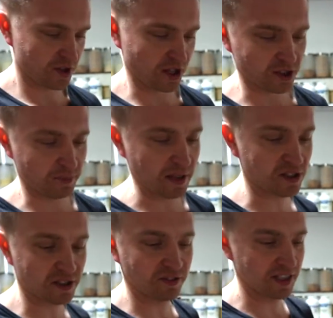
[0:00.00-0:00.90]
Dr.
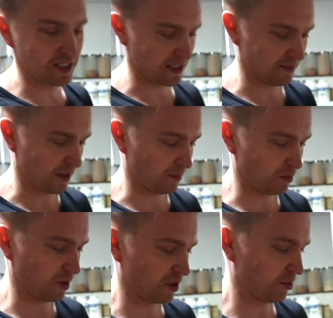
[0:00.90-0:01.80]
Patrick Flanagan. I'll
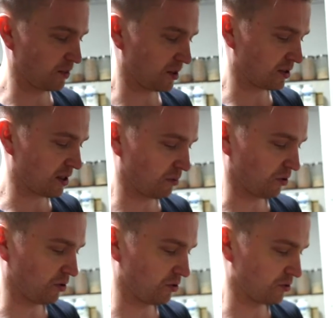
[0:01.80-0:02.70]
put a
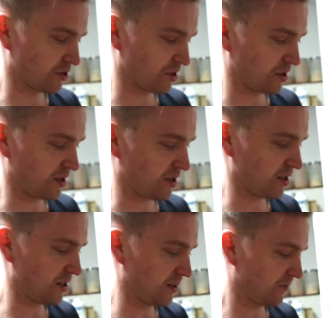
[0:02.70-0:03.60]
couple of those in
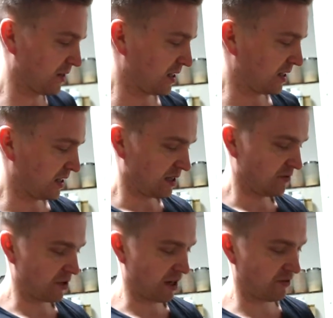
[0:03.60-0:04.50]
here.
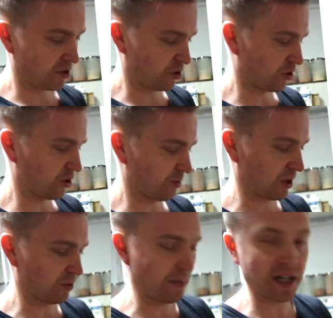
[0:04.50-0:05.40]
If you haven't heard
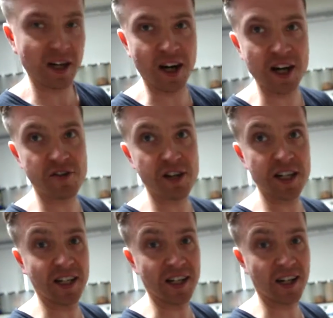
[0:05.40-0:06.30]
about Mega
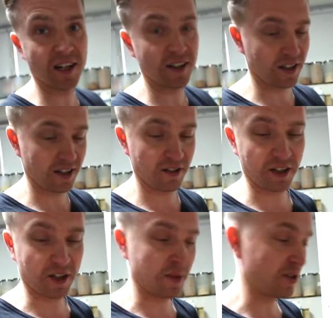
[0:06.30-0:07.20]
Hydrate, I highly
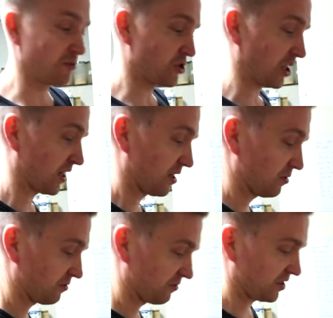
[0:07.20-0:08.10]
recommend you check
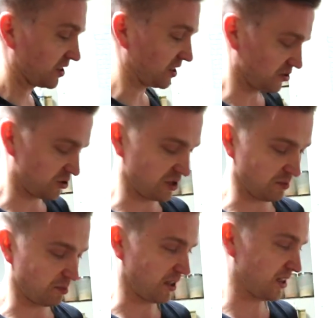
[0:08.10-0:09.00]
out. Very
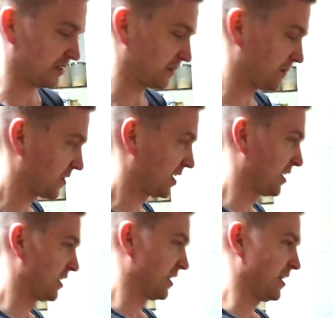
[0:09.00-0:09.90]
interesting product,
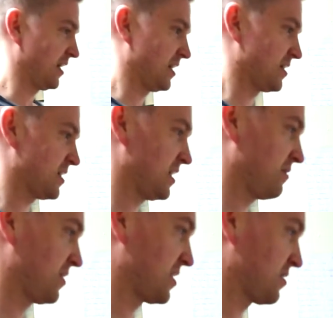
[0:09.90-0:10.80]
and see
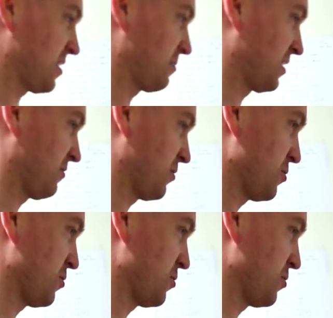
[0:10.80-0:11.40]
if it's something for